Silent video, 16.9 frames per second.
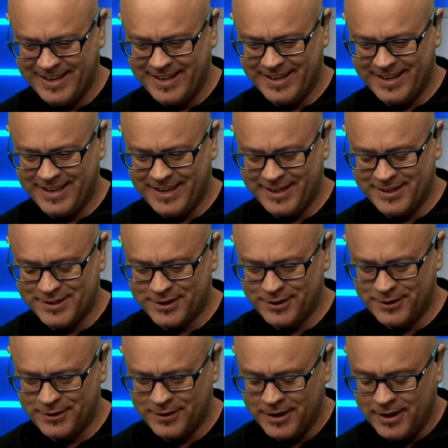Okay,
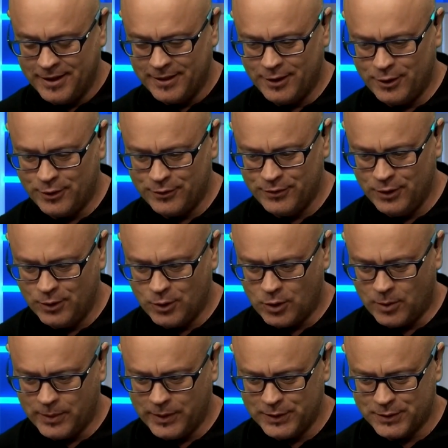so there are a few
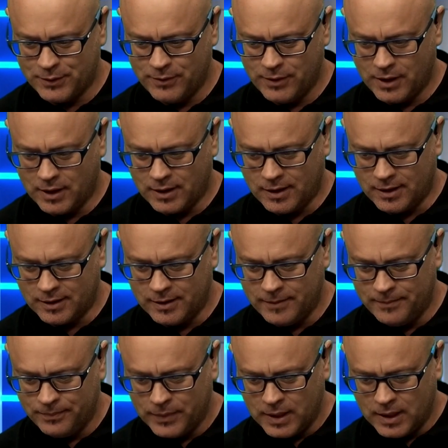comments of here, Clyde.
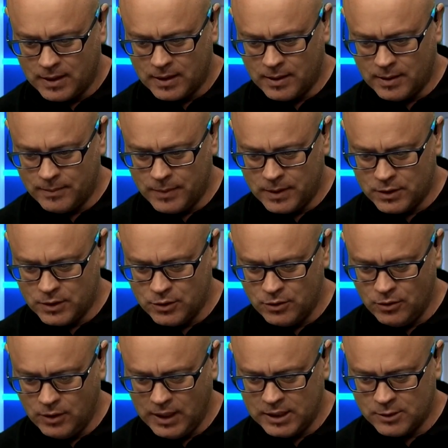Number
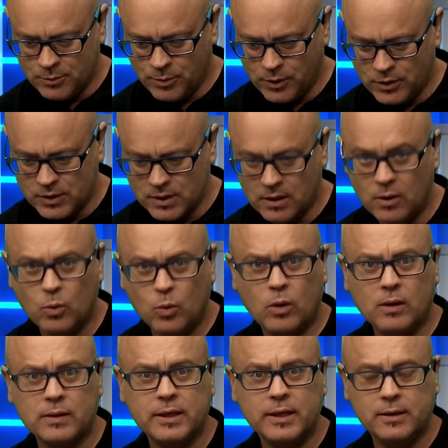2, It's Personal,
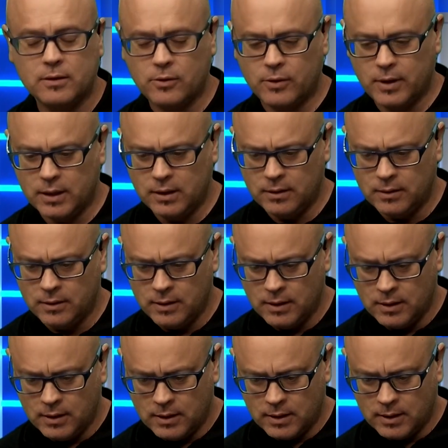will need the run.
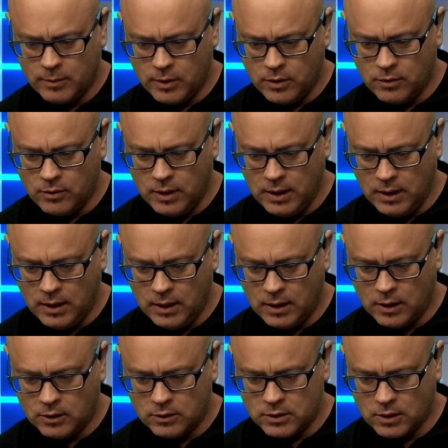Number 3,
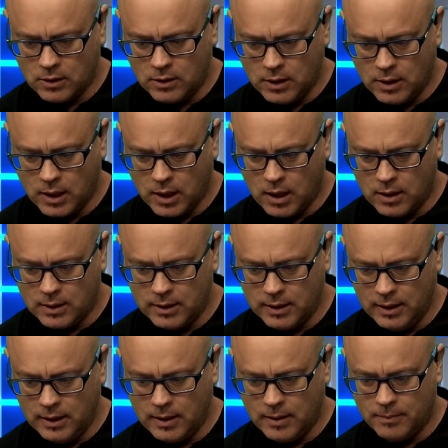Antonia
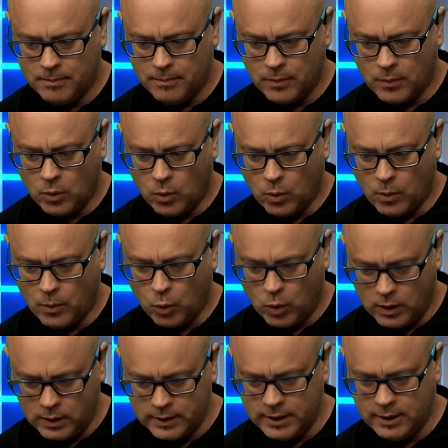Gardney,
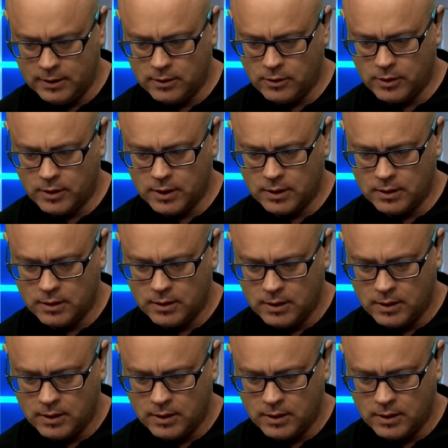will need the run.